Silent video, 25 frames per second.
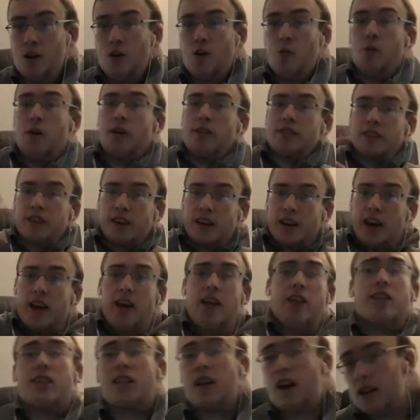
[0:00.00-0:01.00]
Which he
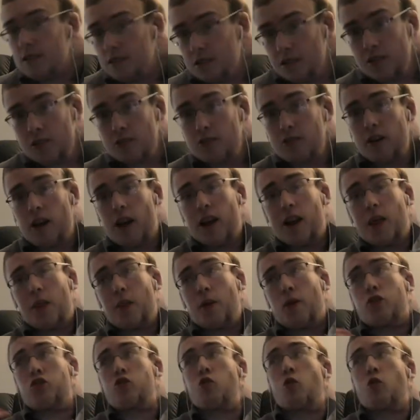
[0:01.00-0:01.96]
is, Doctor Strange is the